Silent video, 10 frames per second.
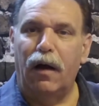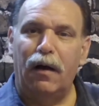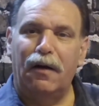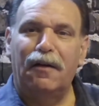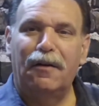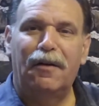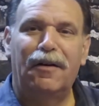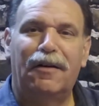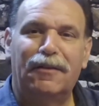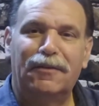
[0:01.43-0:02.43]
Oh,
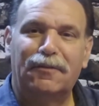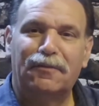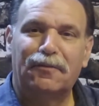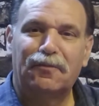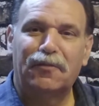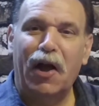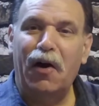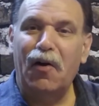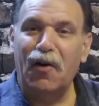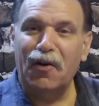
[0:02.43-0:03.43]

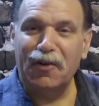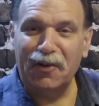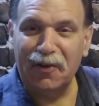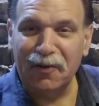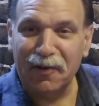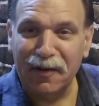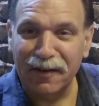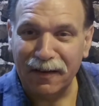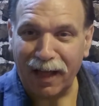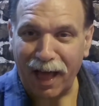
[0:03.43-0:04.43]
how are you?
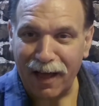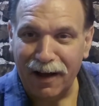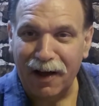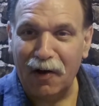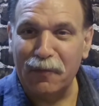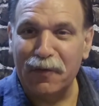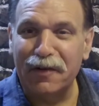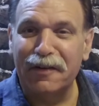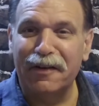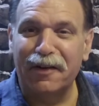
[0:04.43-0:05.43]
I hope you're
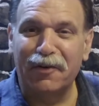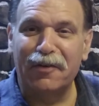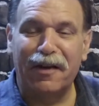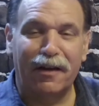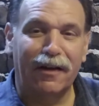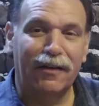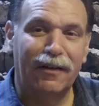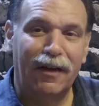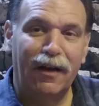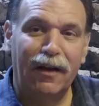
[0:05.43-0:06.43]
doing okay.
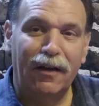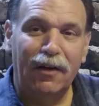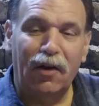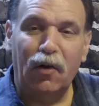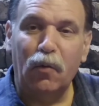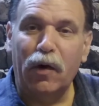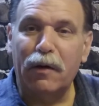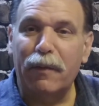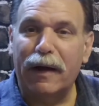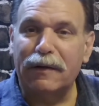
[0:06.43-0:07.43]

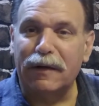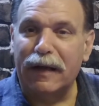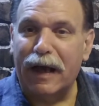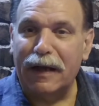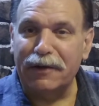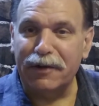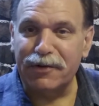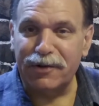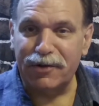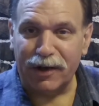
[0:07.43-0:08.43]
Welcome back to 9
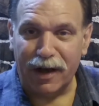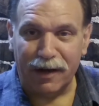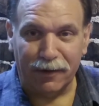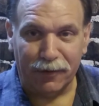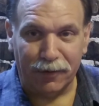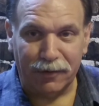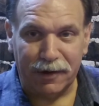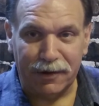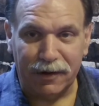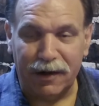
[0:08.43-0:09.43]
Years in China with old
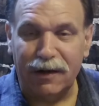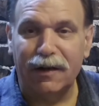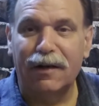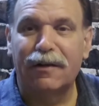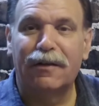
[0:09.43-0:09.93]
teacher Kenny.